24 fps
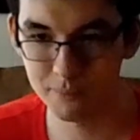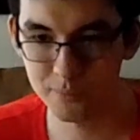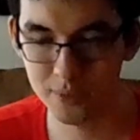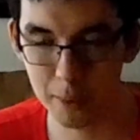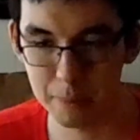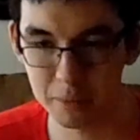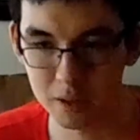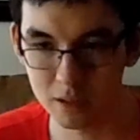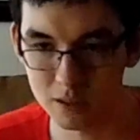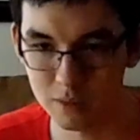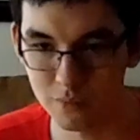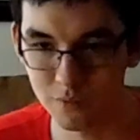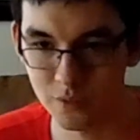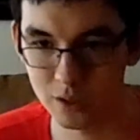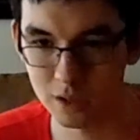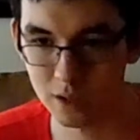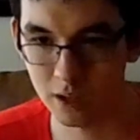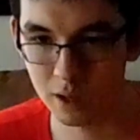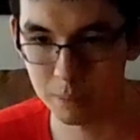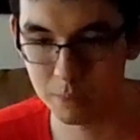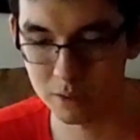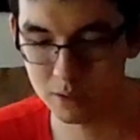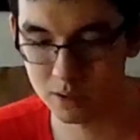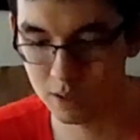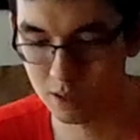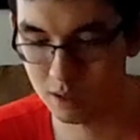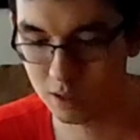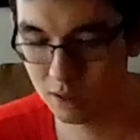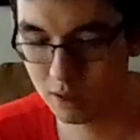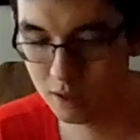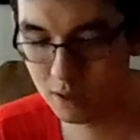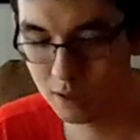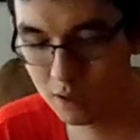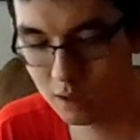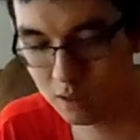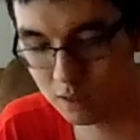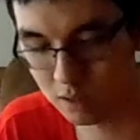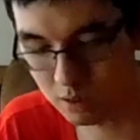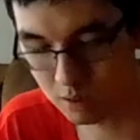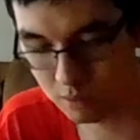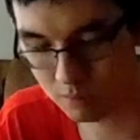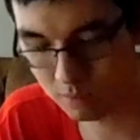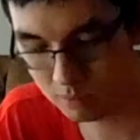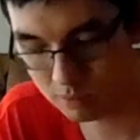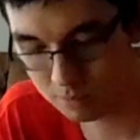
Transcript: happiness 80%. You know,